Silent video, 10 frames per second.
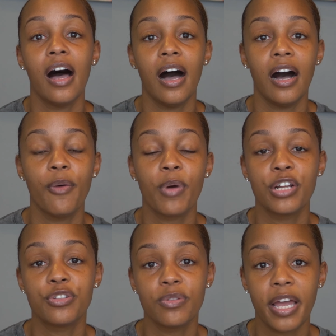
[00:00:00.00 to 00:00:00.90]
What
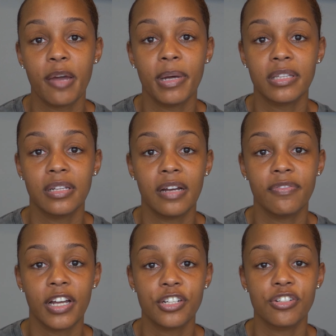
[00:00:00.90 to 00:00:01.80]
I do like about the
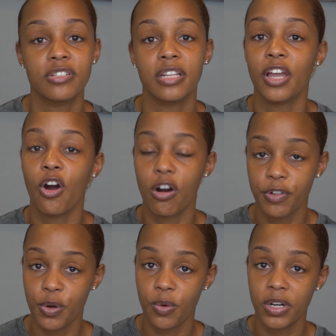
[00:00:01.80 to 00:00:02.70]
live lectures is that they are
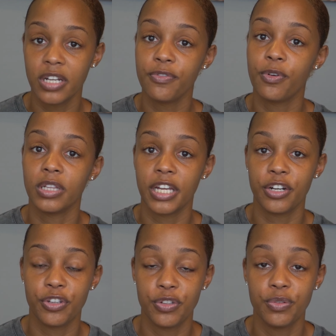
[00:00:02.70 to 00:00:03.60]
recorded for
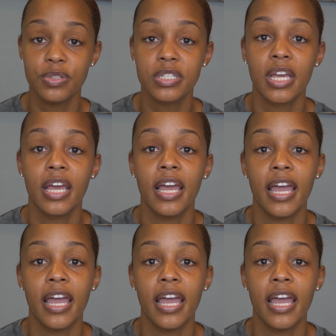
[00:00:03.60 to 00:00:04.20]
later use.